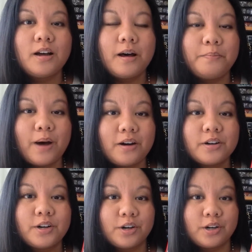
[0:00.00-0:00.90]
about a
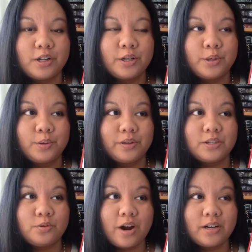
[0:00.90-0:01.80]
girl who is
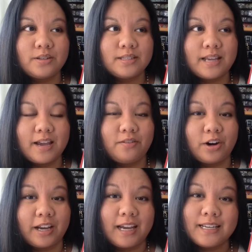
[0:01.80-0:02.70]
trying to save
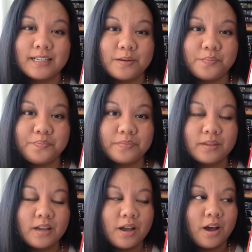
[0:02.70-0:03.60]
her kingdom.
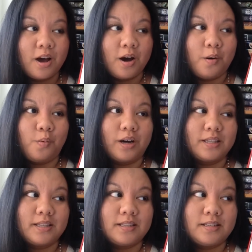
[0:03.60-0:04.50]

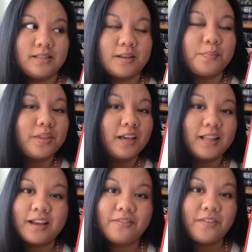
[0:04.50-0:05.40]
Once something
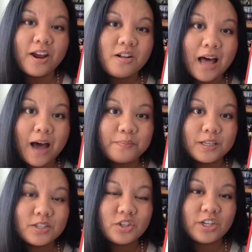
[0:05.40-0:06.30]
like fatal
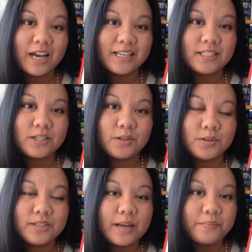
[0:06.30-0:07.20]
happens, she has to
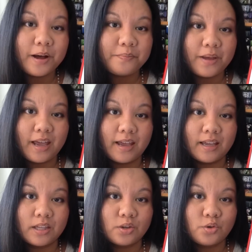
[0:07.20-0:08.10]
step up
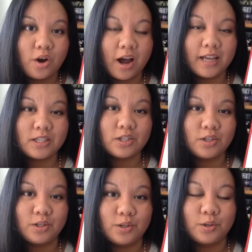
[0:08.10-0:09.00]
and try
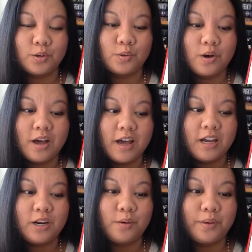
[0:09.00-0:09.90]
to
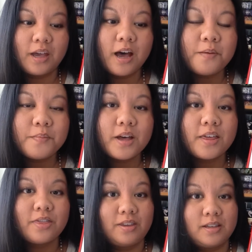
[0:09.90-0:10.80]
you know, become
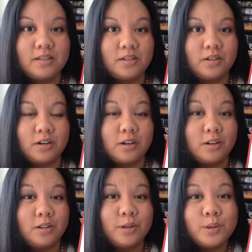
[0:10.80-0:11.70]
this
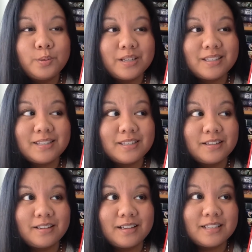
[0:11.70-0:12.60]
girl who is
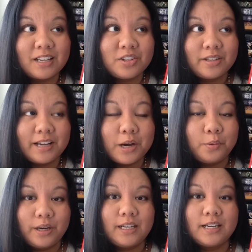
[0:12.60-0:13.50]
essentially a
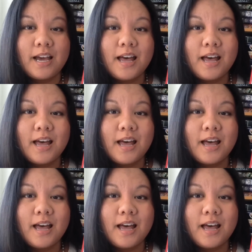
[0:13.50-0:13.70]
queen.